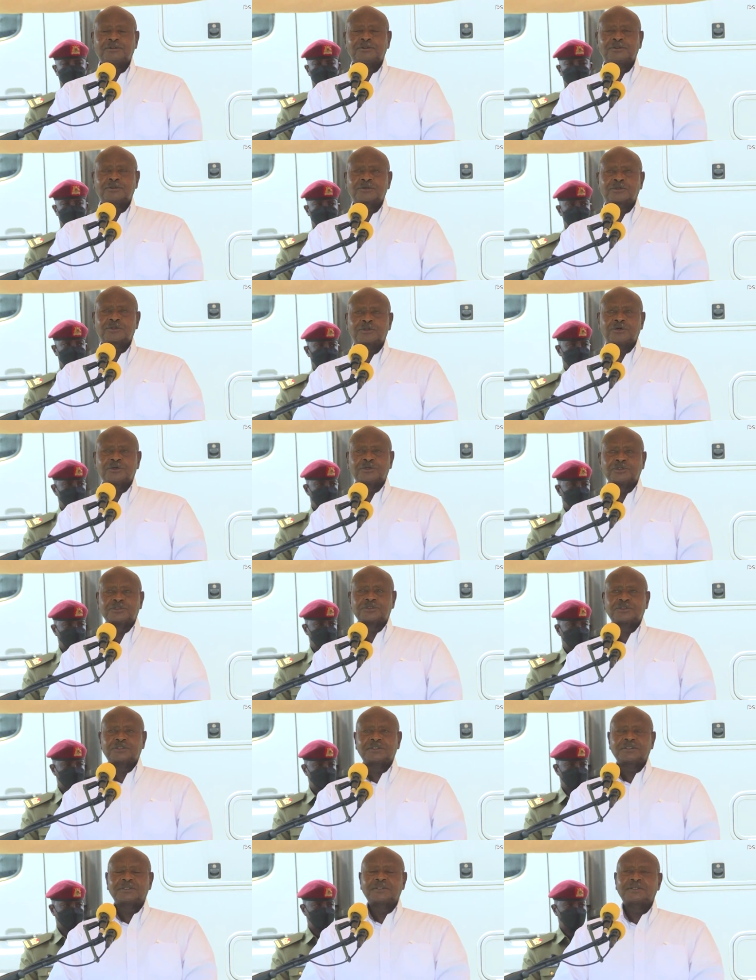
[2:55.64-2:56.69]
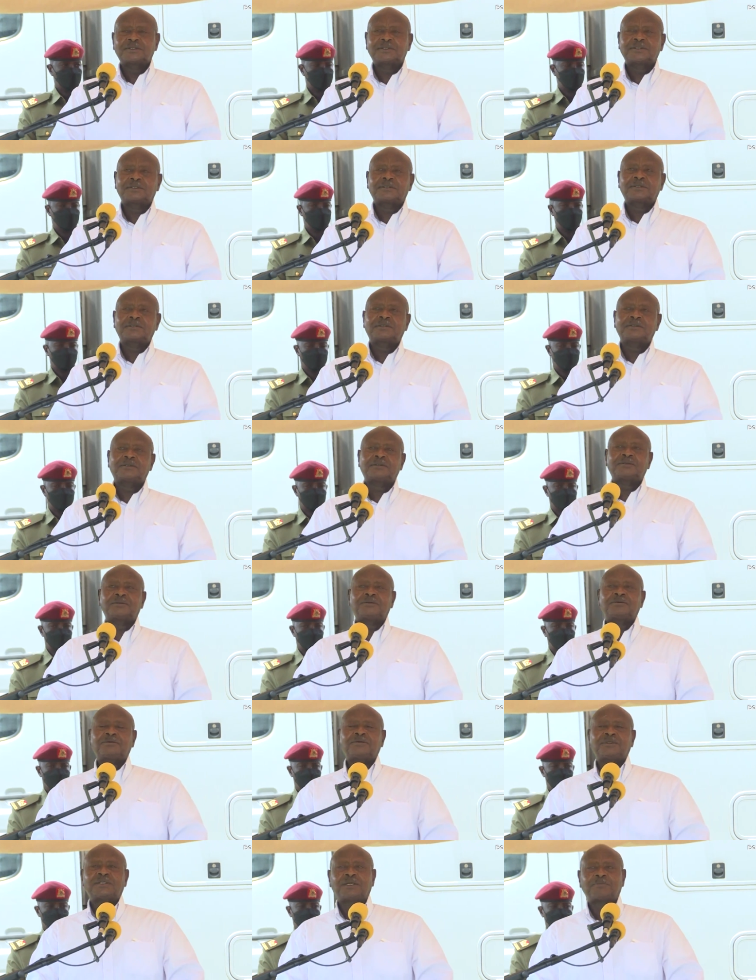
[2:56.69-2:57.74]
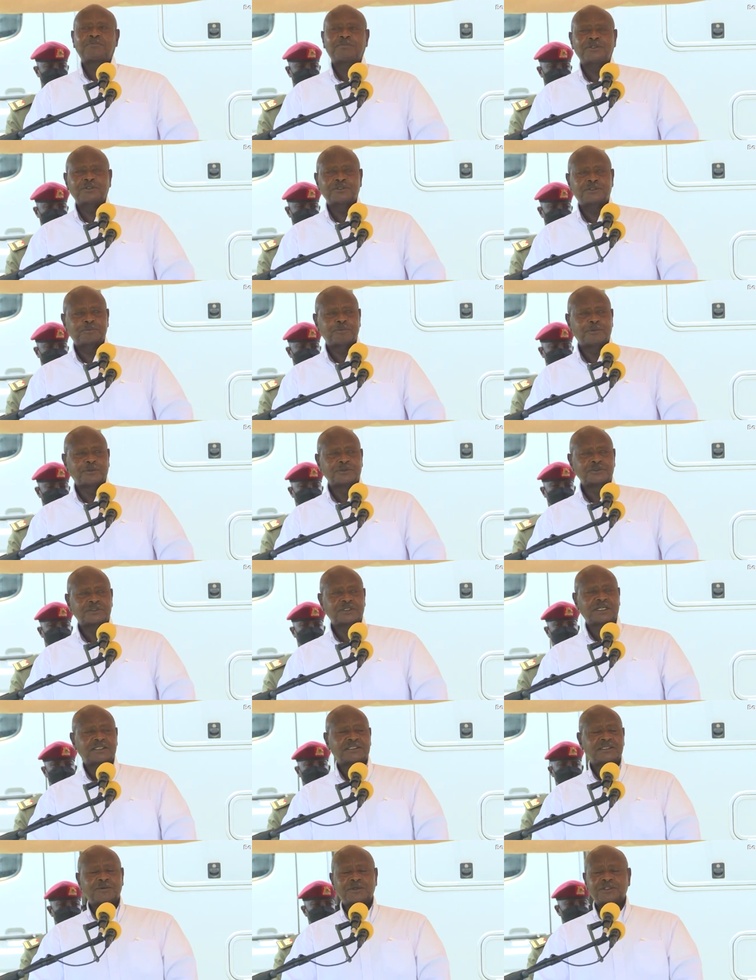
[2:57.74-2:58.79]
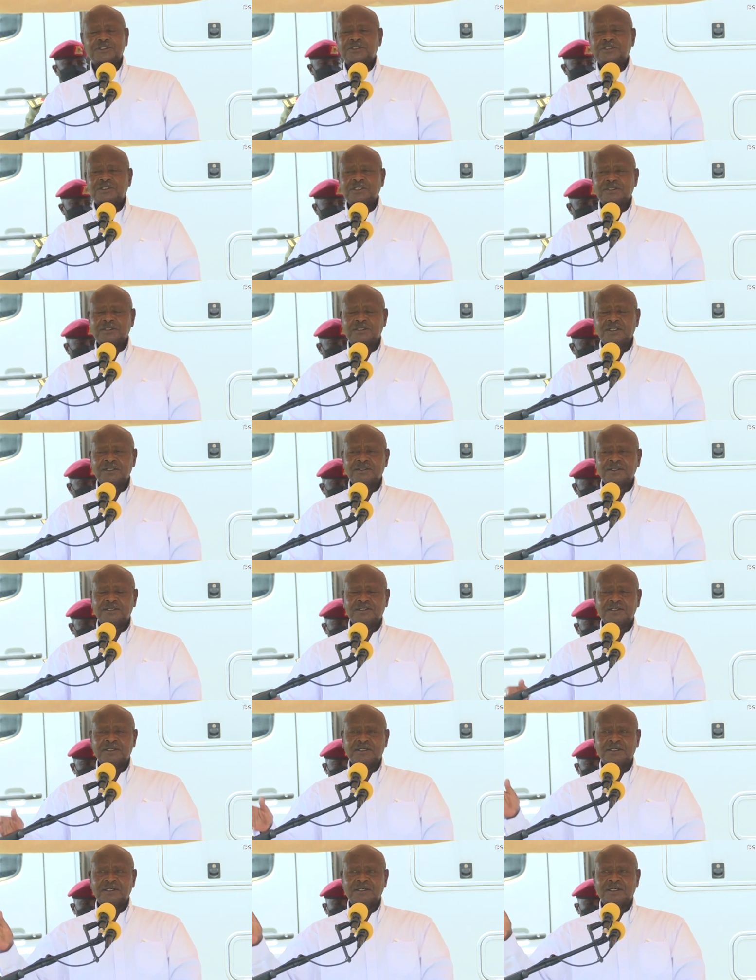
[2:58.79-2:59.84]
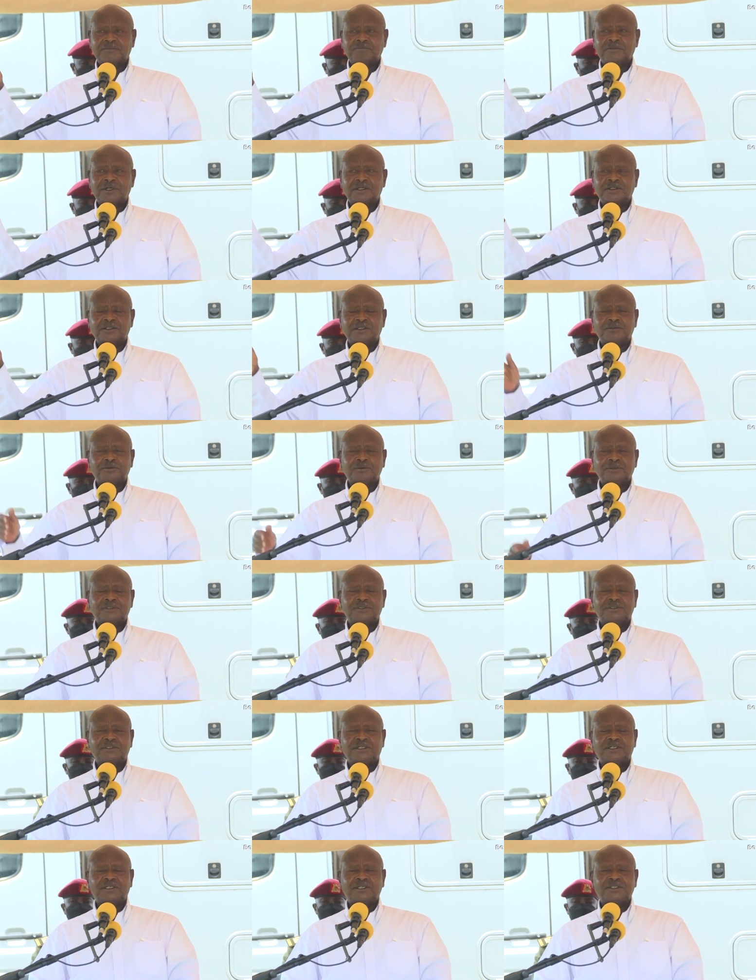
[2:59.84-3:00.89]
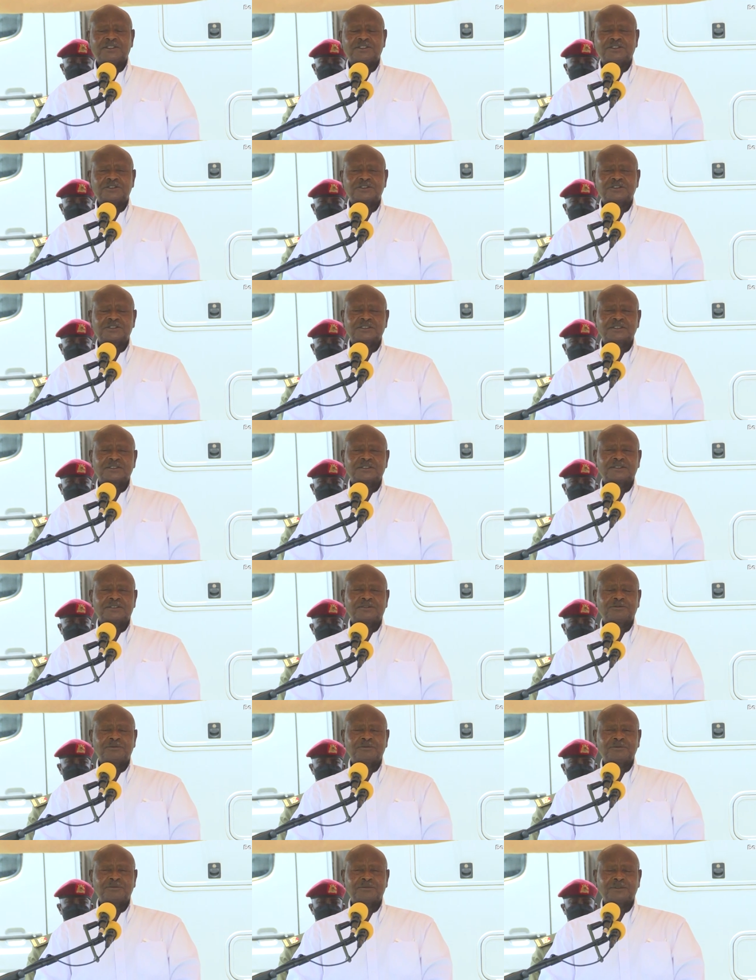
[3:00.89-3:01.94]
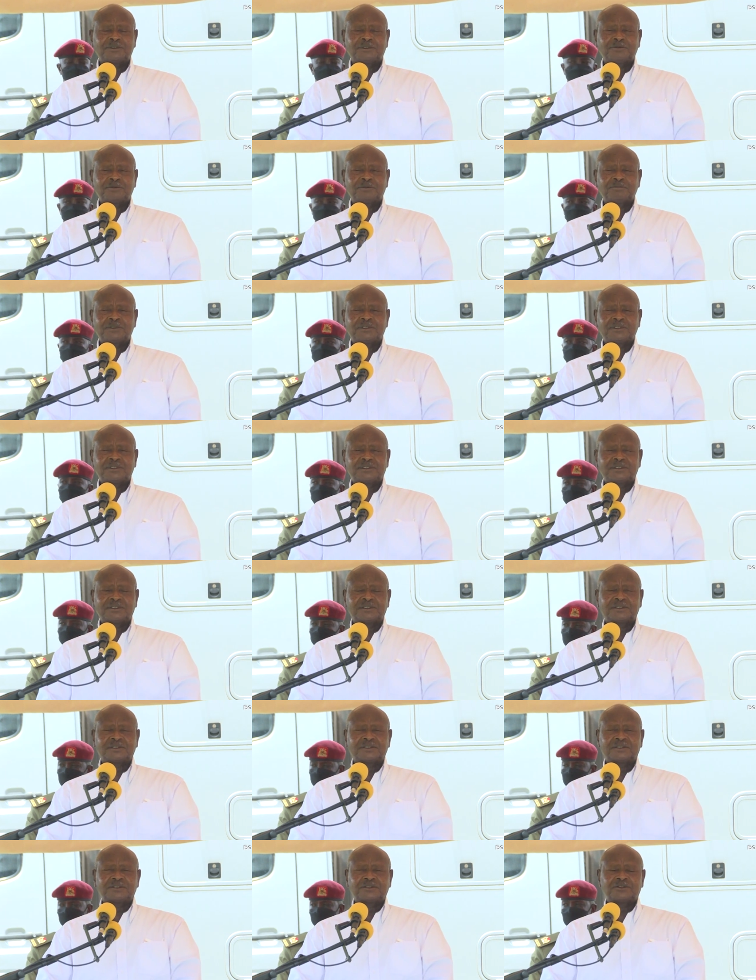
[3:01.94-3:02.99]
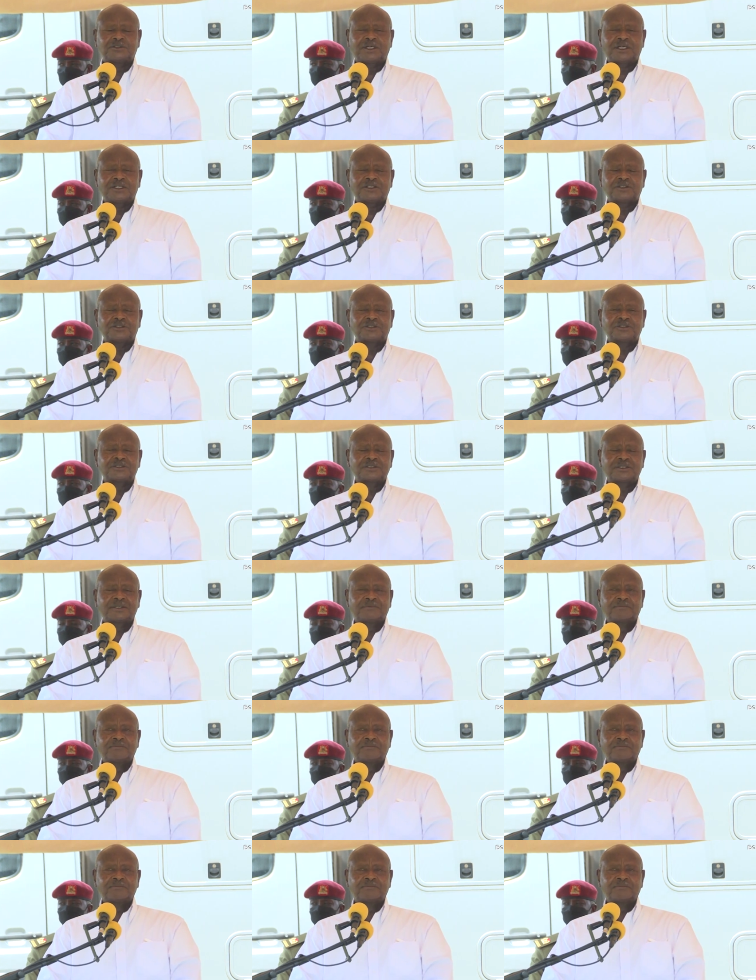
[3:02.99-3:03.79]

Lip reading: all those were principles, as I was saying the other day among the ladies, the women judges,